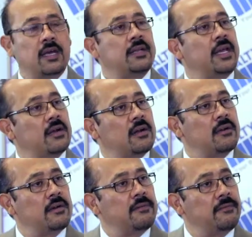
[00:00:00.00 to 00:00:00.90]
there
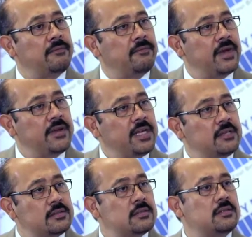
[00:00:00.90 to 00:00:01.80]
are very
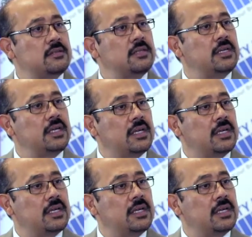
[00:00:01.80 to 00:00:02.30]
certain